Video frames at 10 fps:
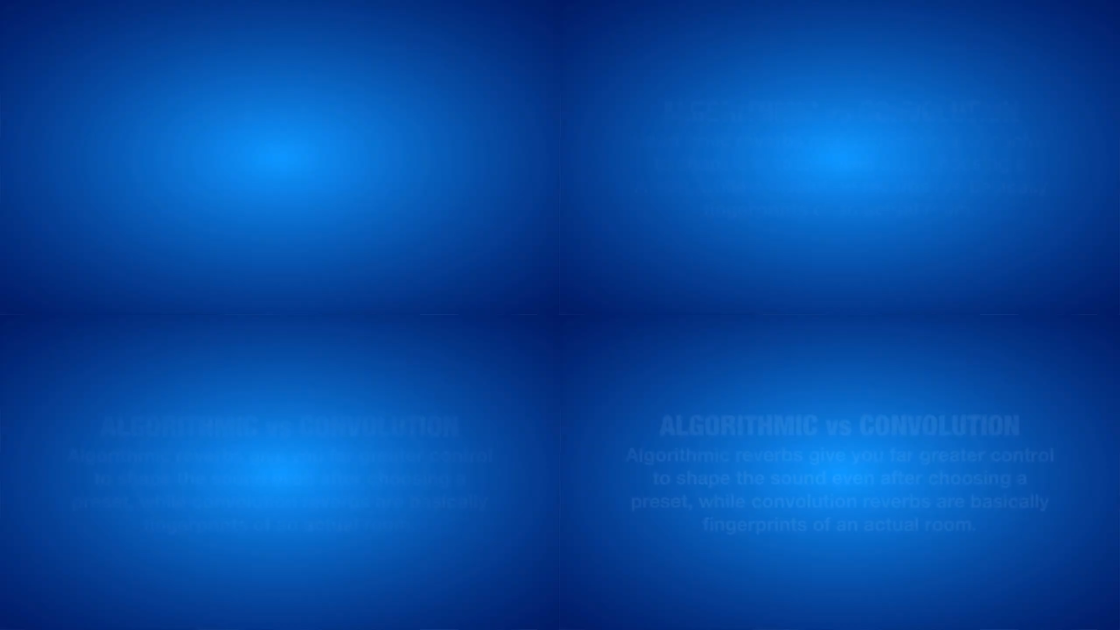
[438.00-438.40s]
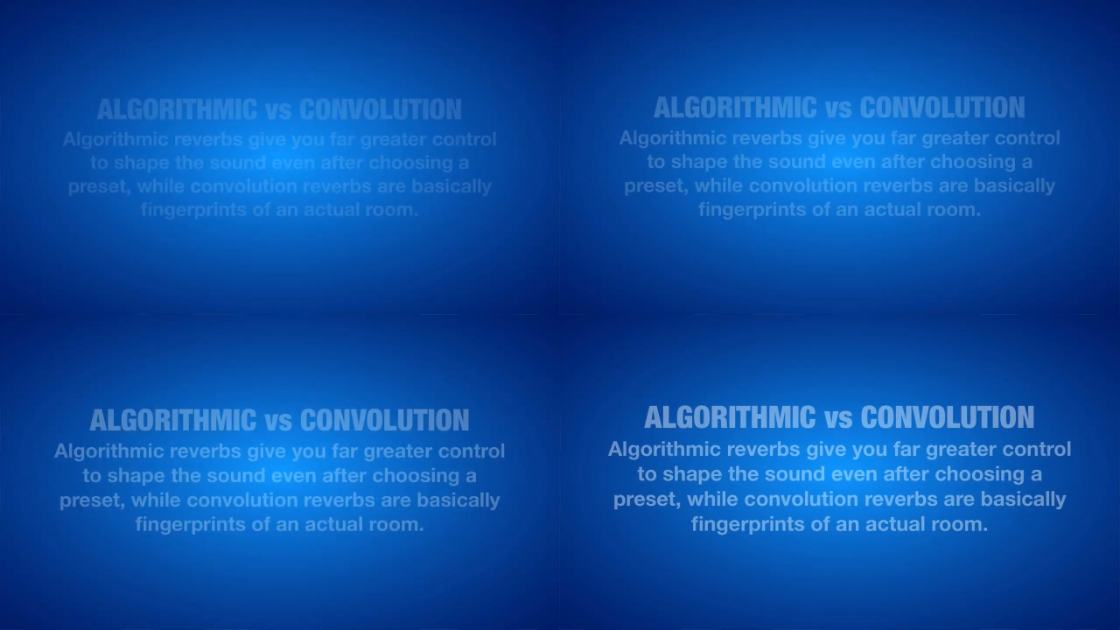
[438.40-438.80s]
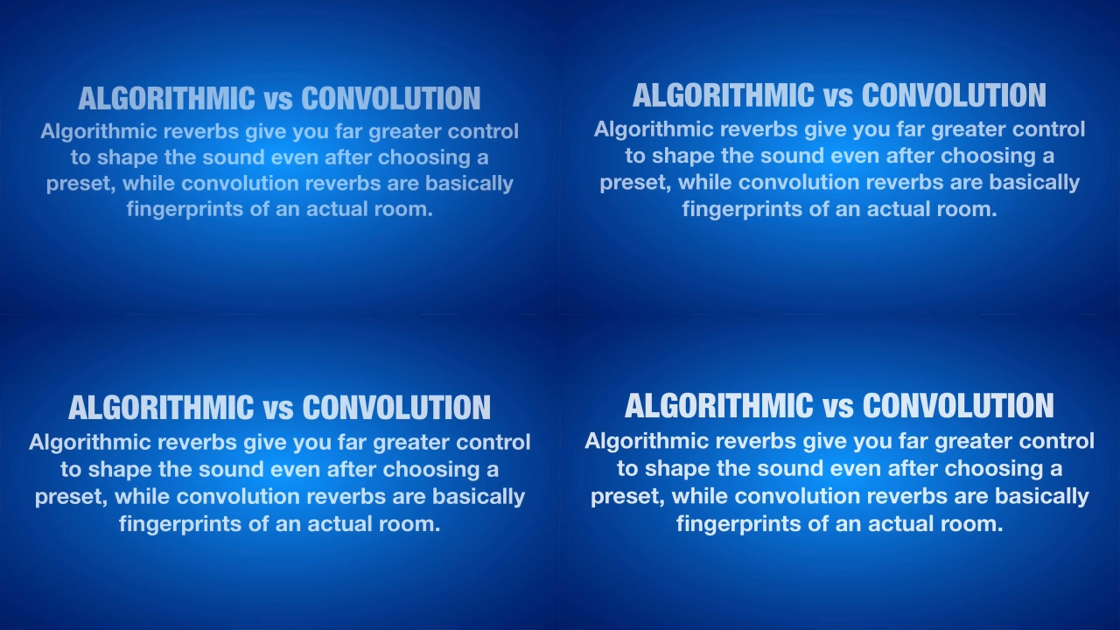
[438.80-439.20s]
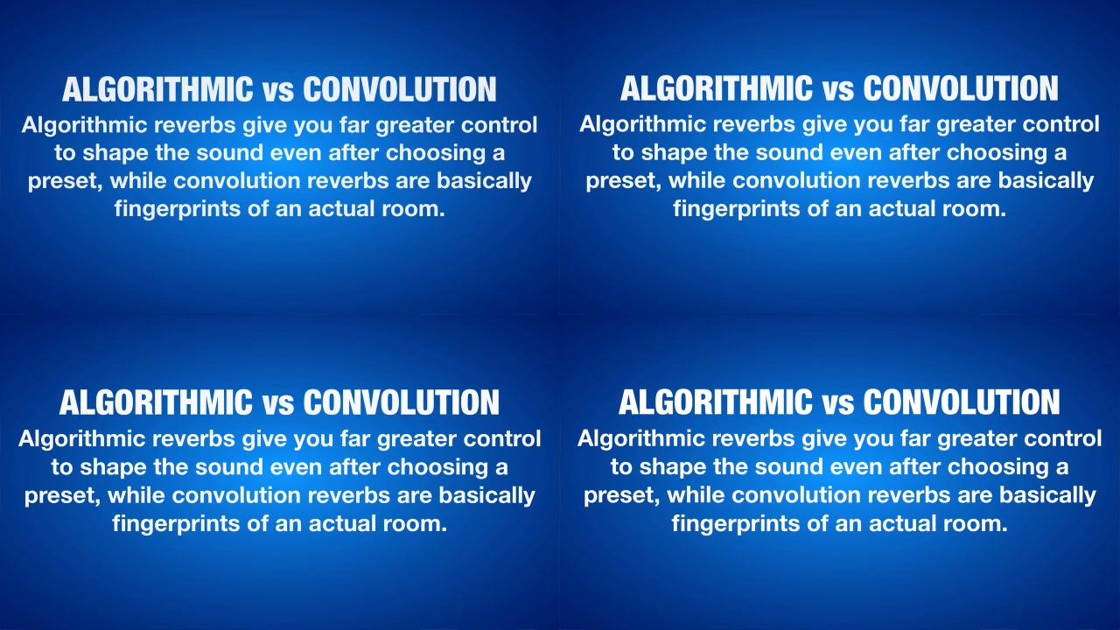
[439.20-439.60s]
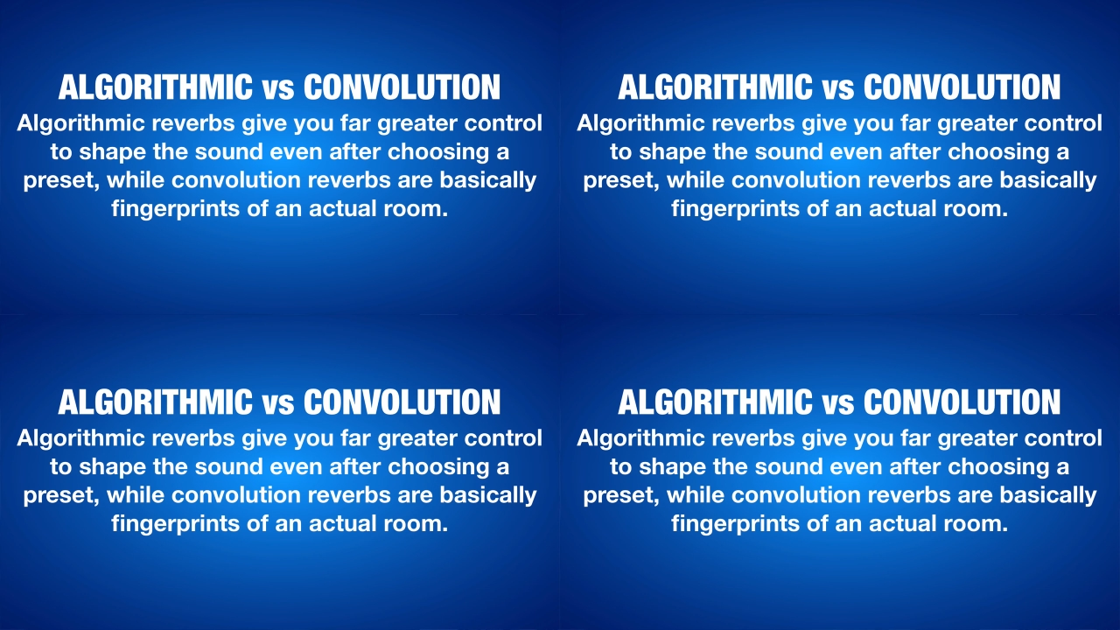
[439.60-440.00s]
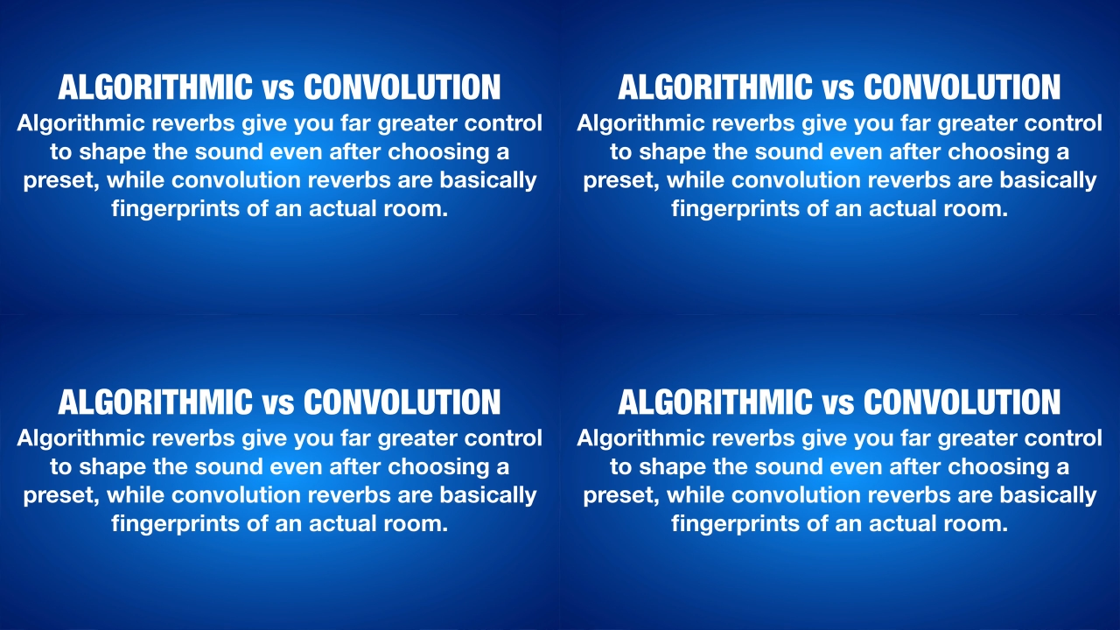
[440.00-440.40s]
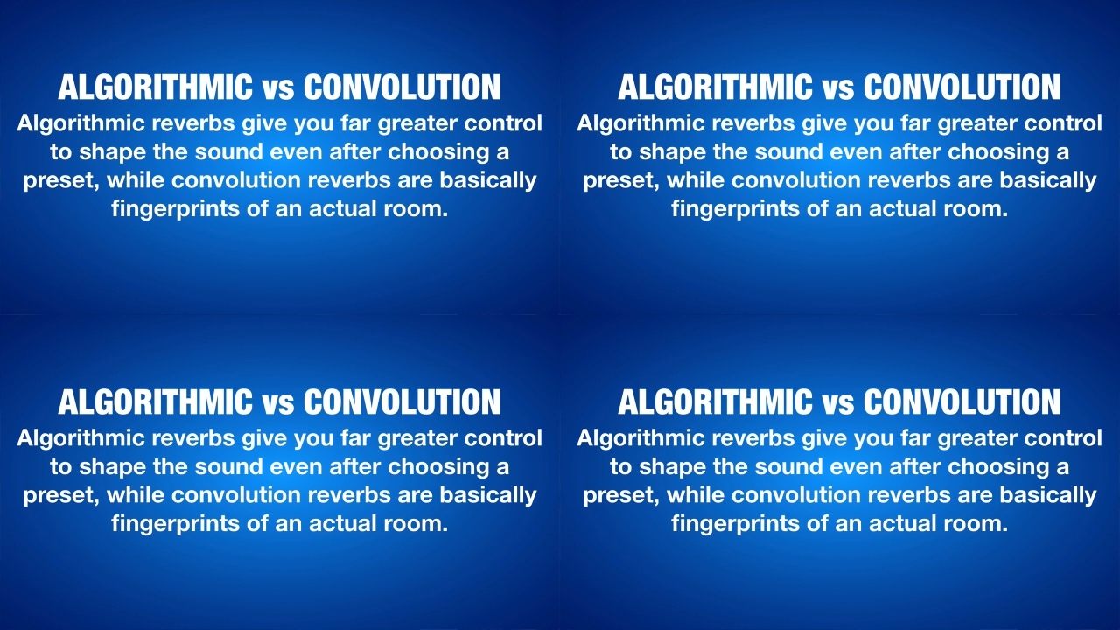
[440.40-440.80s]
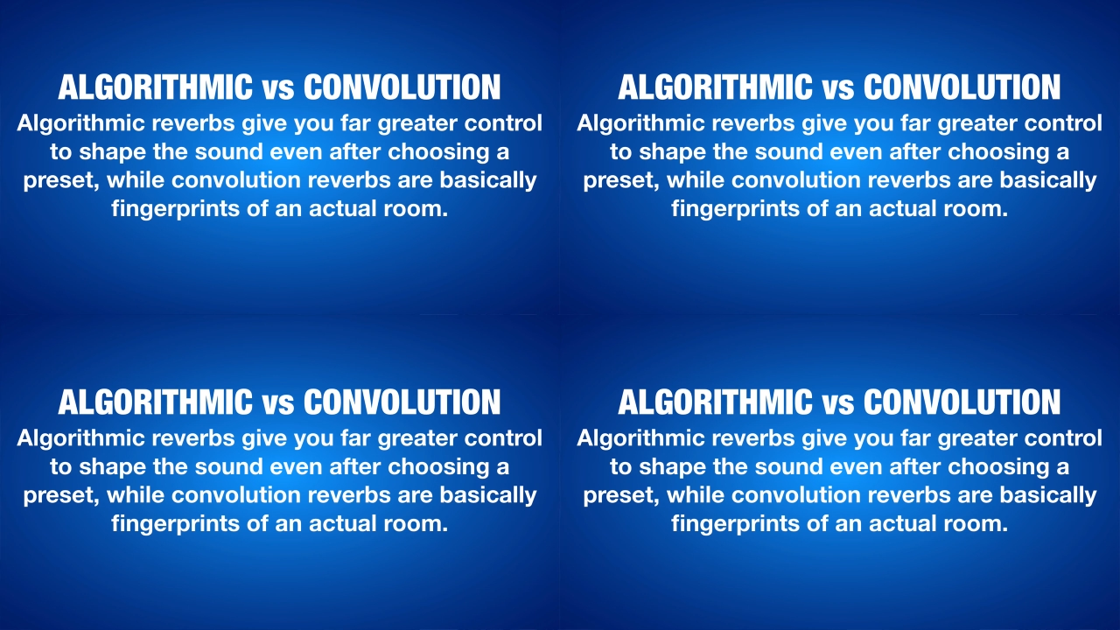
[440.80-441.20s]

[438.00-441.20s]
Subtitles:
(no speaker visible)